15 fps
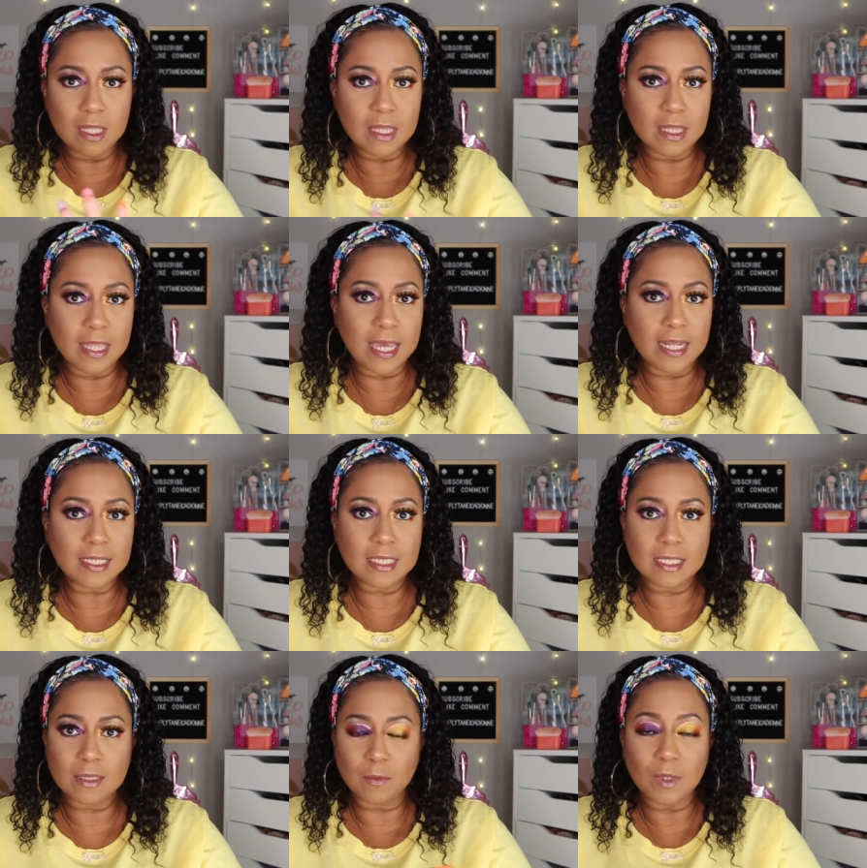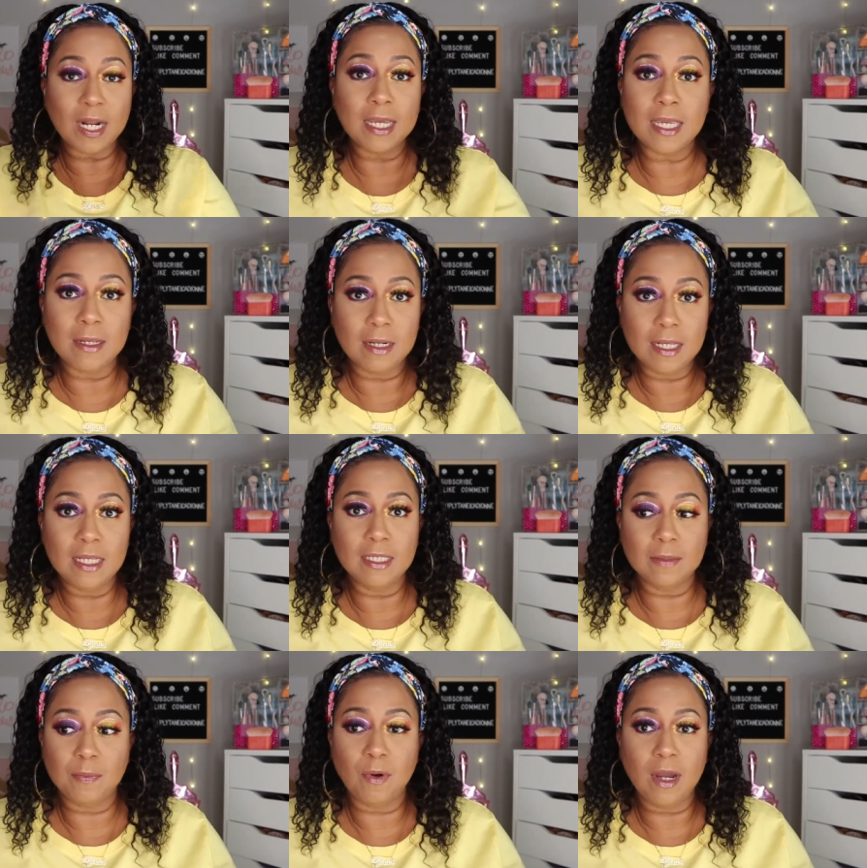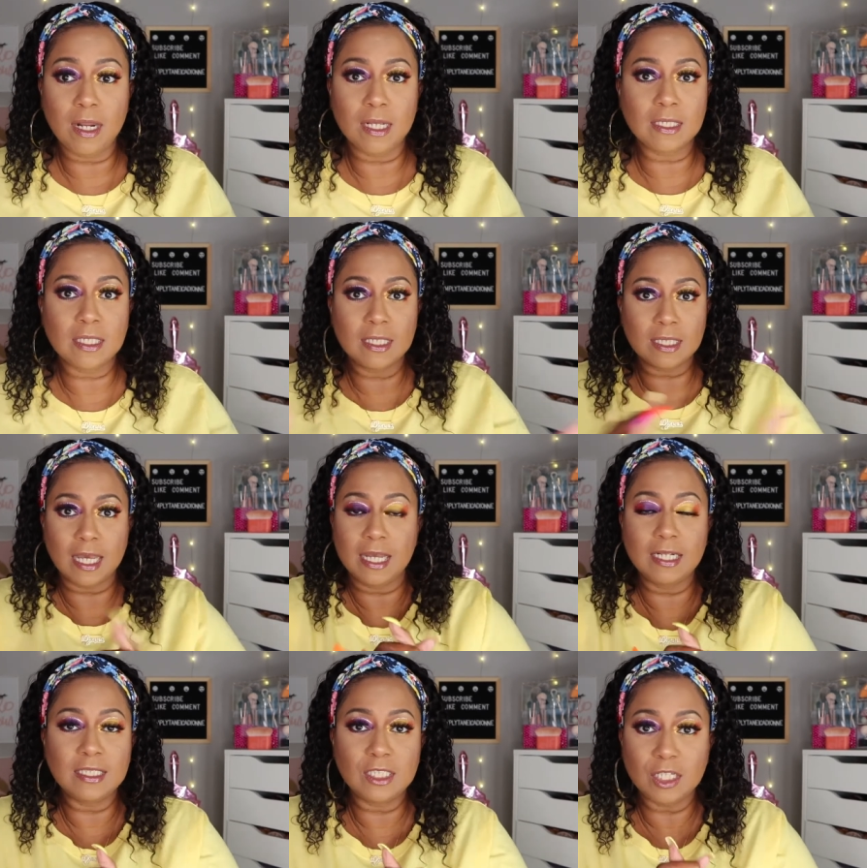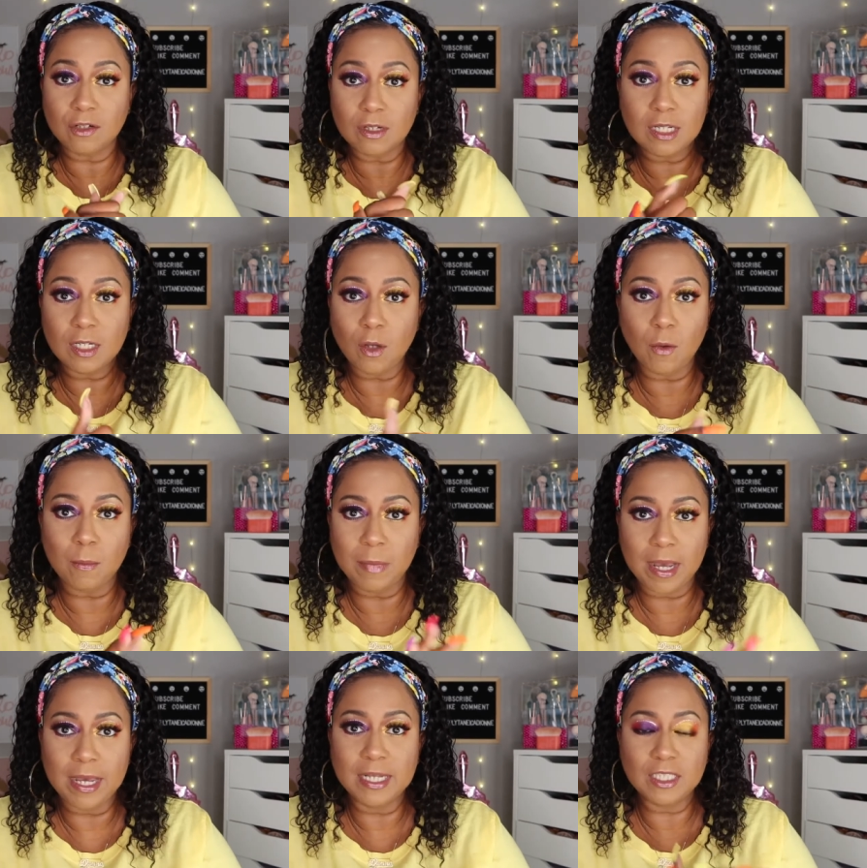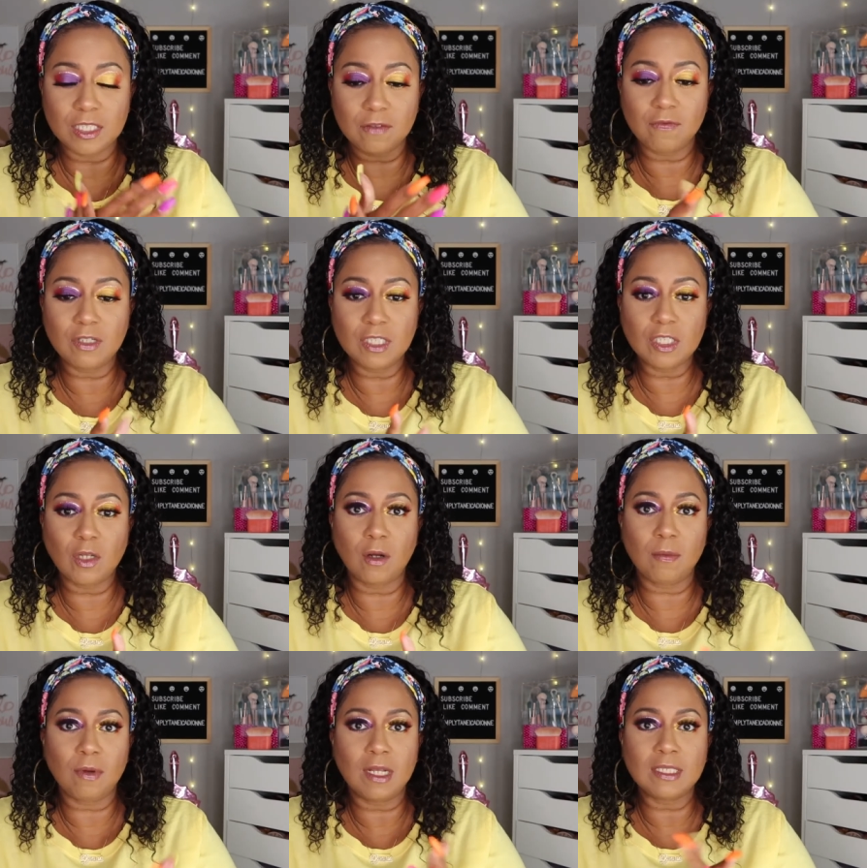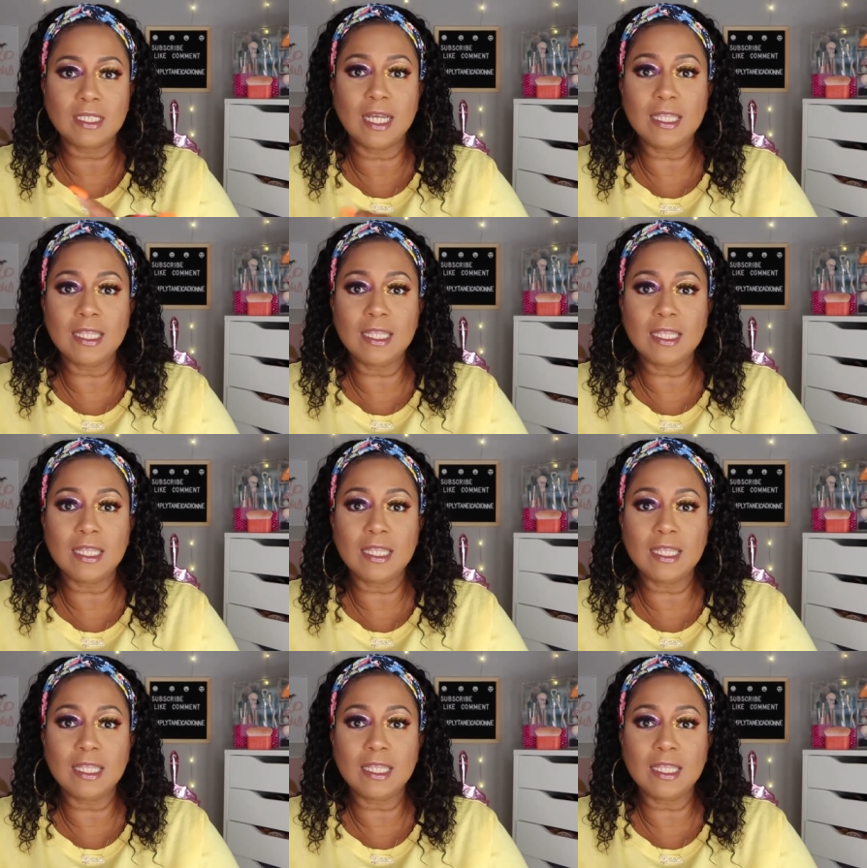that's when I get his products because I generally don't buy Jeffree Star products.